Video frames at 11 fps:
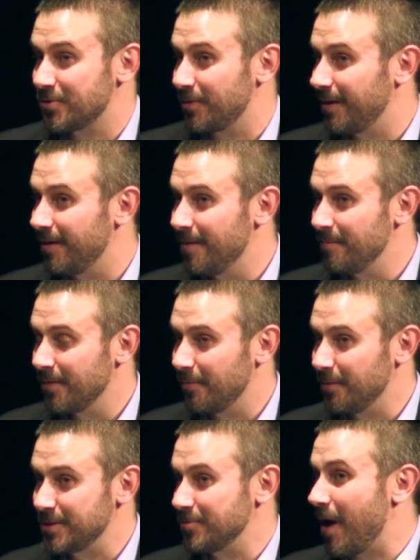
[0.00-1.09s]
Street,
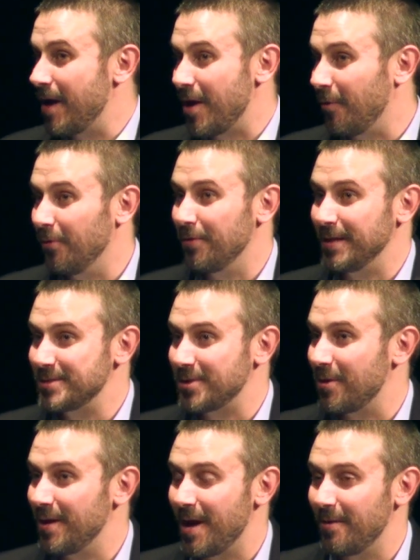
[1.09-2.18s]
which is why that whole thing
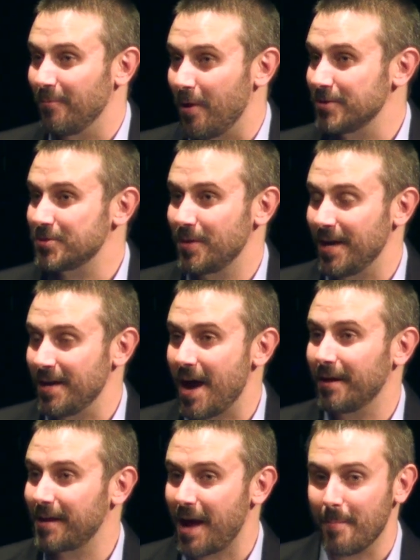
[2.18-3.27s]
started at Wall Street and
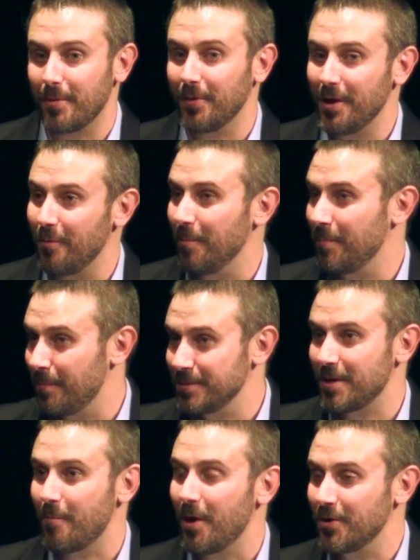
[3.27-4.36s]
not Capitol Hill, when people
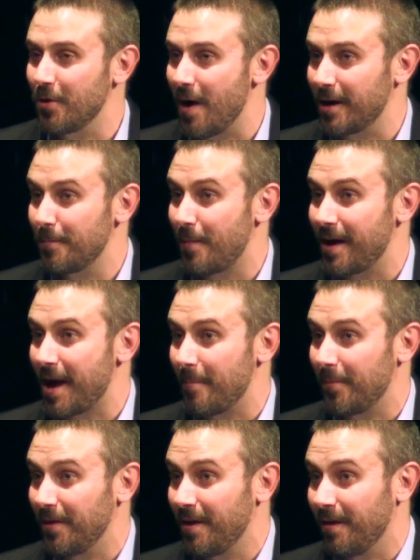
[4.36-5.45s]
say, why don't you go occupy
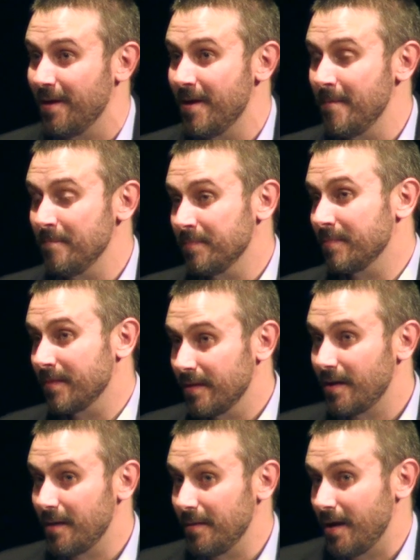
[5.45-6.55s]
Capitol Hill?
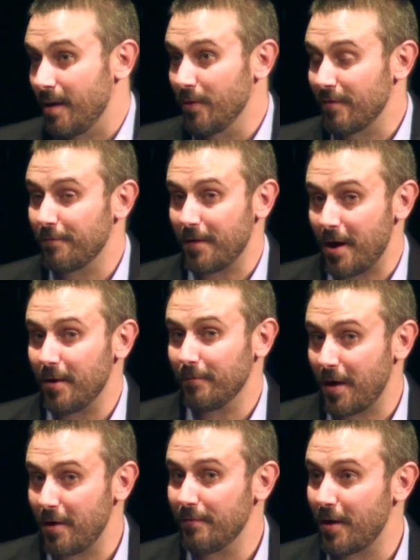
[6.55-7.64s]
We have a very,
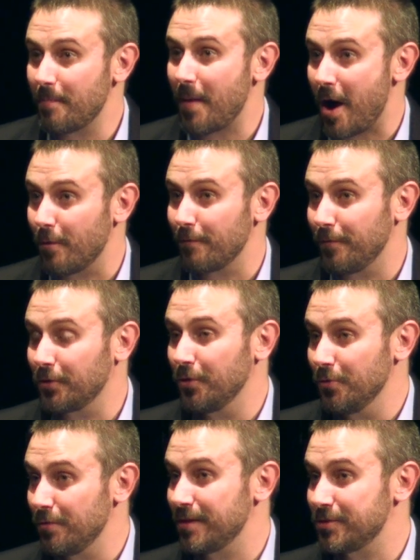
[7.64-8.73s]
very, very powerful
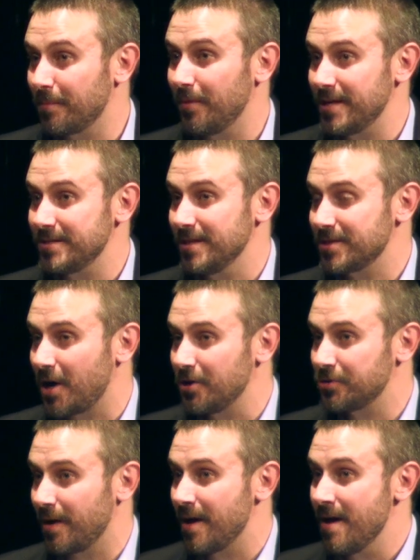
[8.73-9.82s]
coup that took place in this
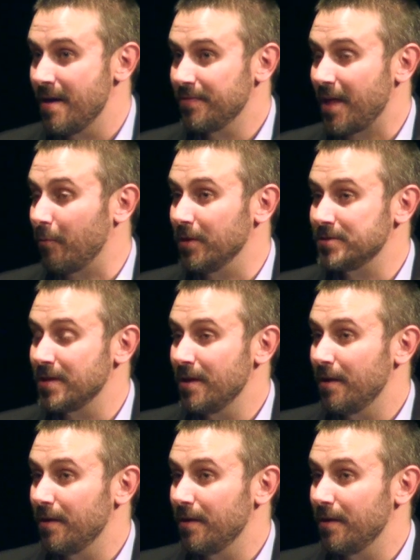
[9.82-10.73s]
country that was